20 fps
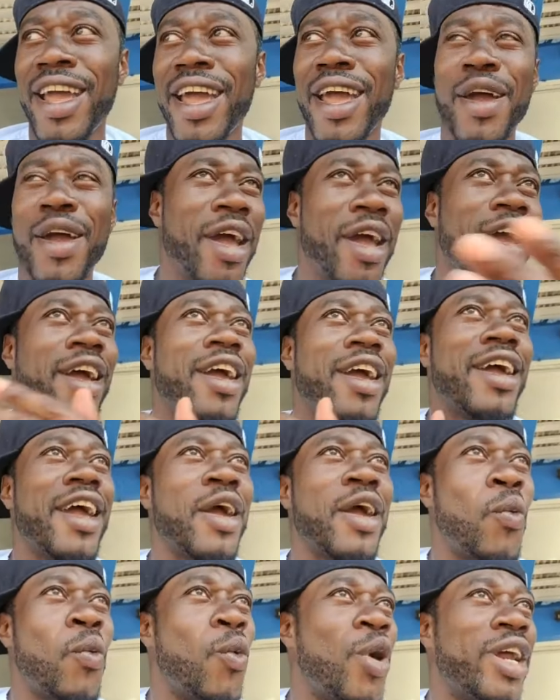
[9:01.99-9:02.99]
it
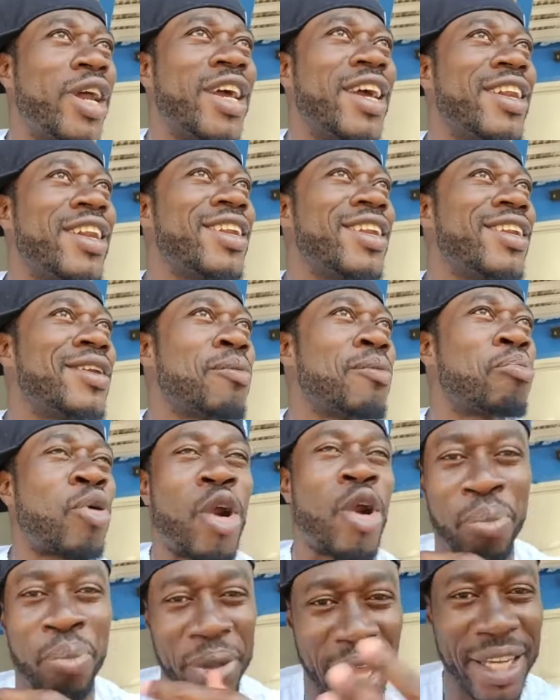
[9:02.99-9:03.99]
wouldn't perplex